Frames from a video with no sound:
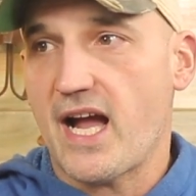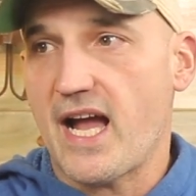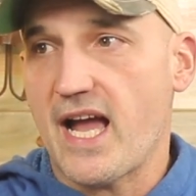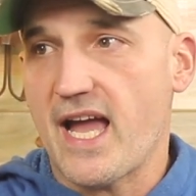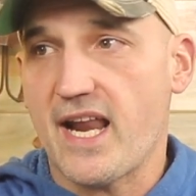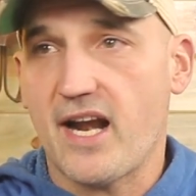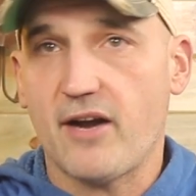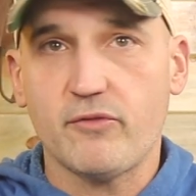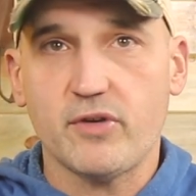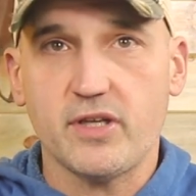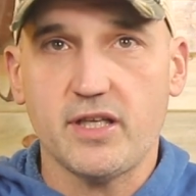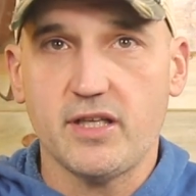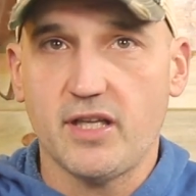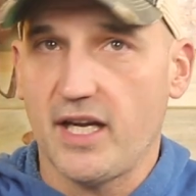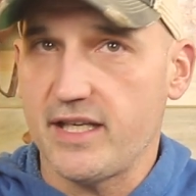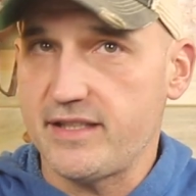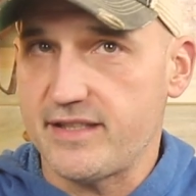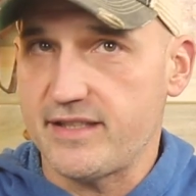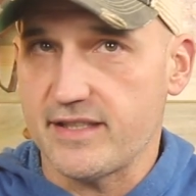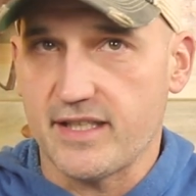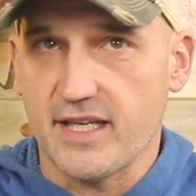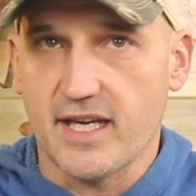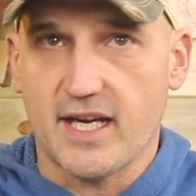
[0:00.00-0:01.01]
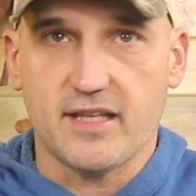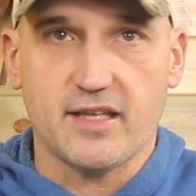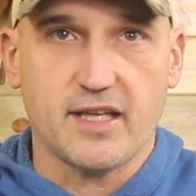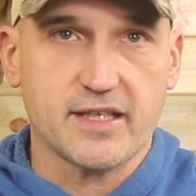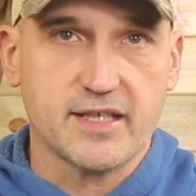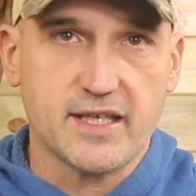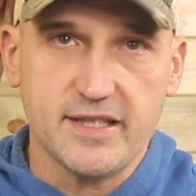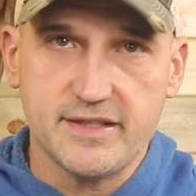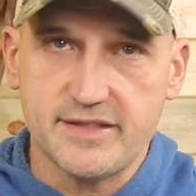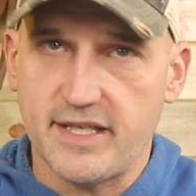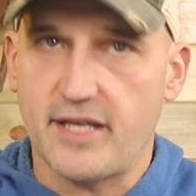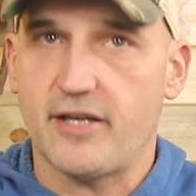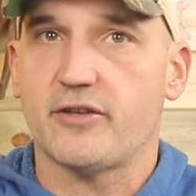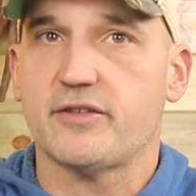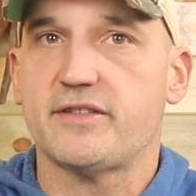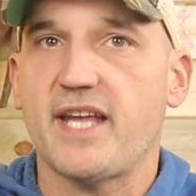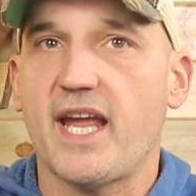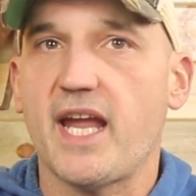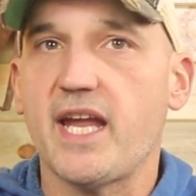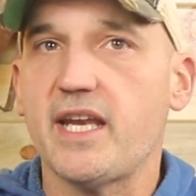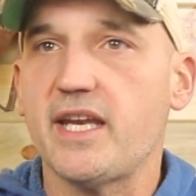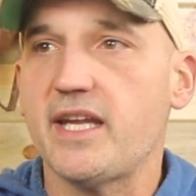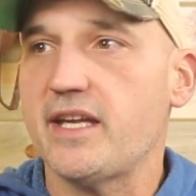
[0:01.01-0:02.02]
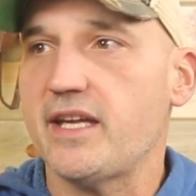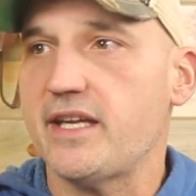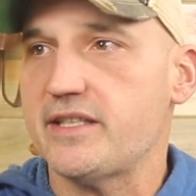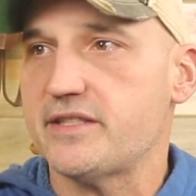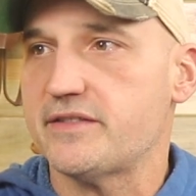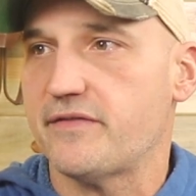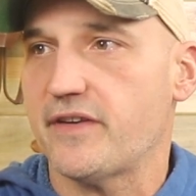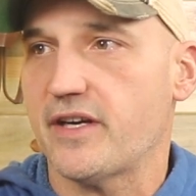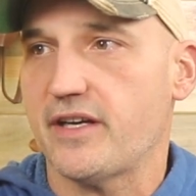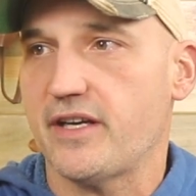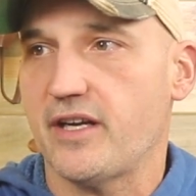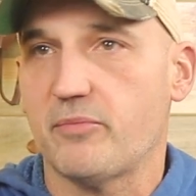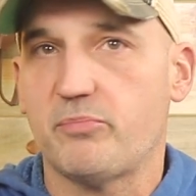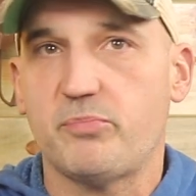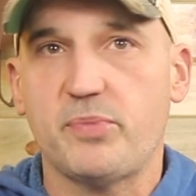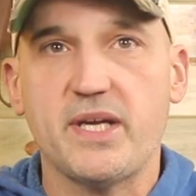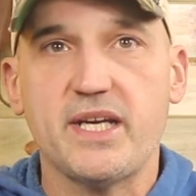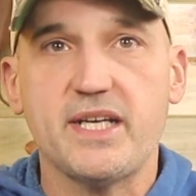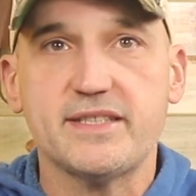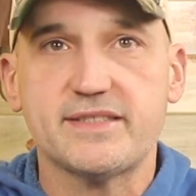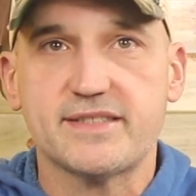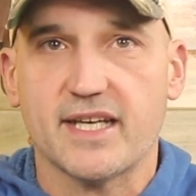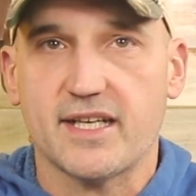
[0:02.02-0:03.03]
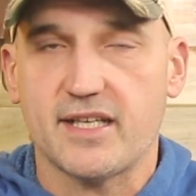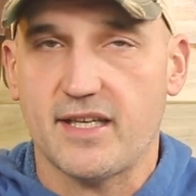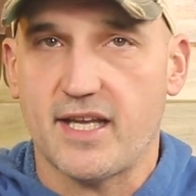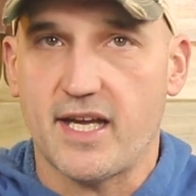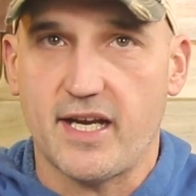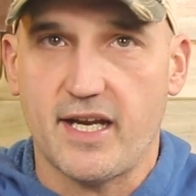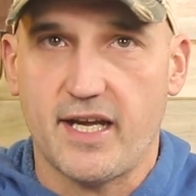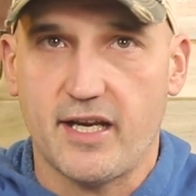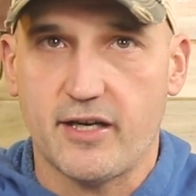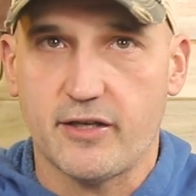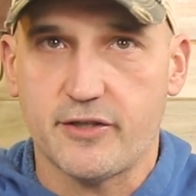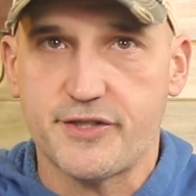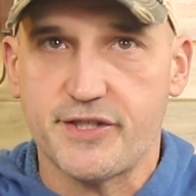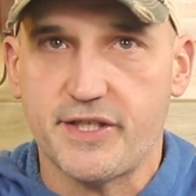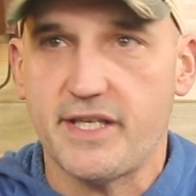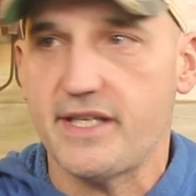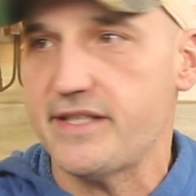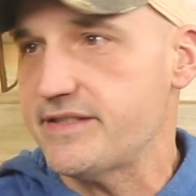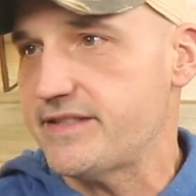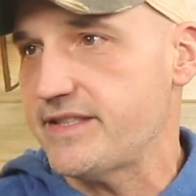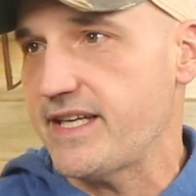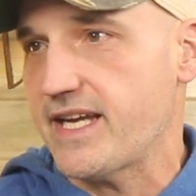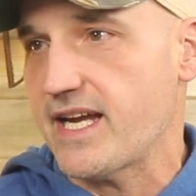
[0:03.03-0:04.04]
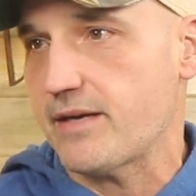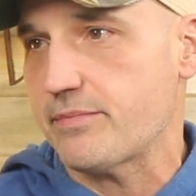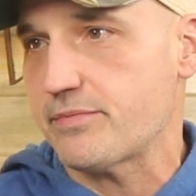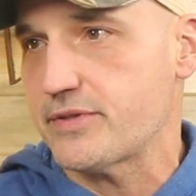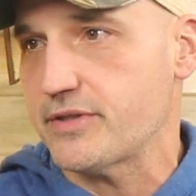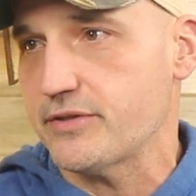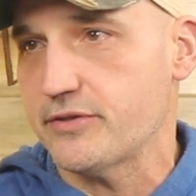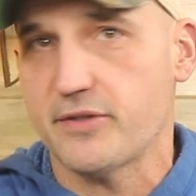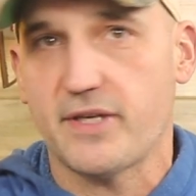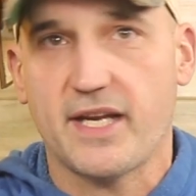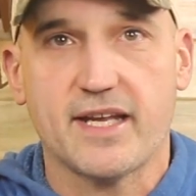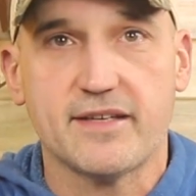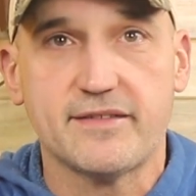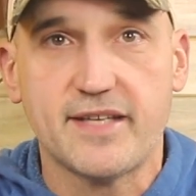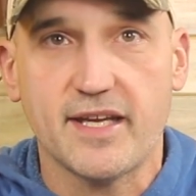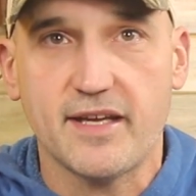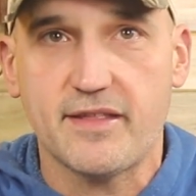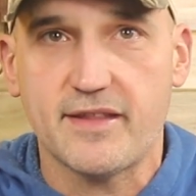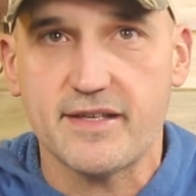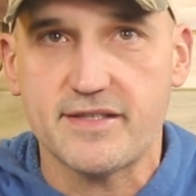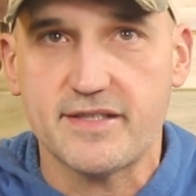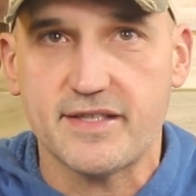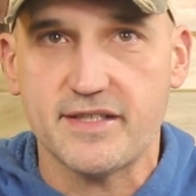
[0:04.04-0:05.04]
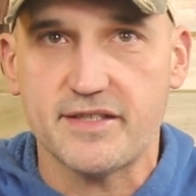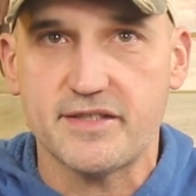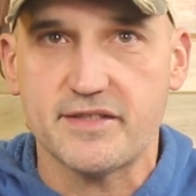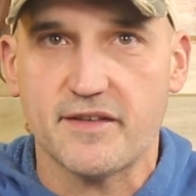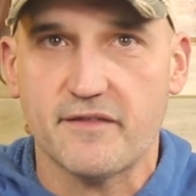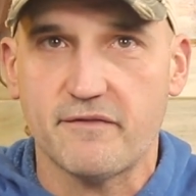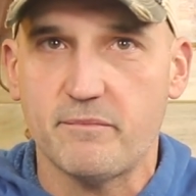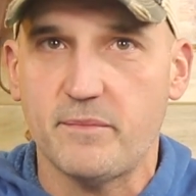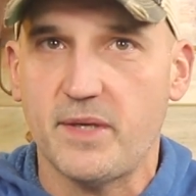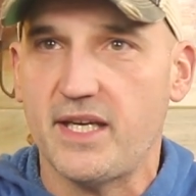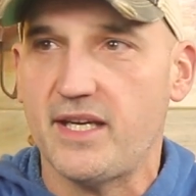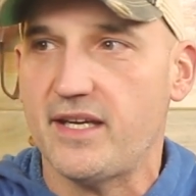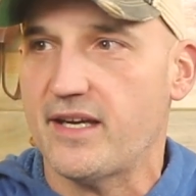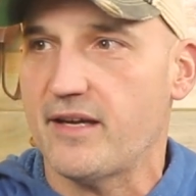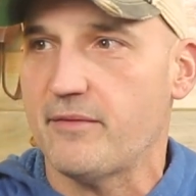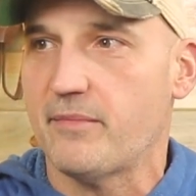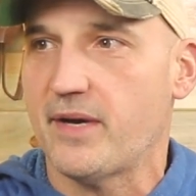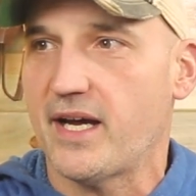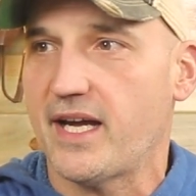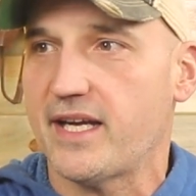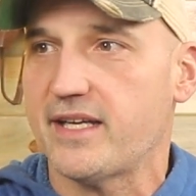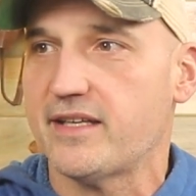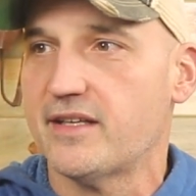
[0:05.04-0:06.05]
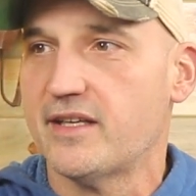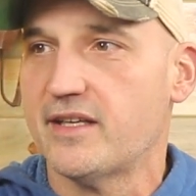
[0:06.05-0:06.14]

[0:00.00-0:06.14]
And I really like the guy. Like he's entertaining, he's very upbeat, he's got a lot of energy. He's the absolute antithesis of me and my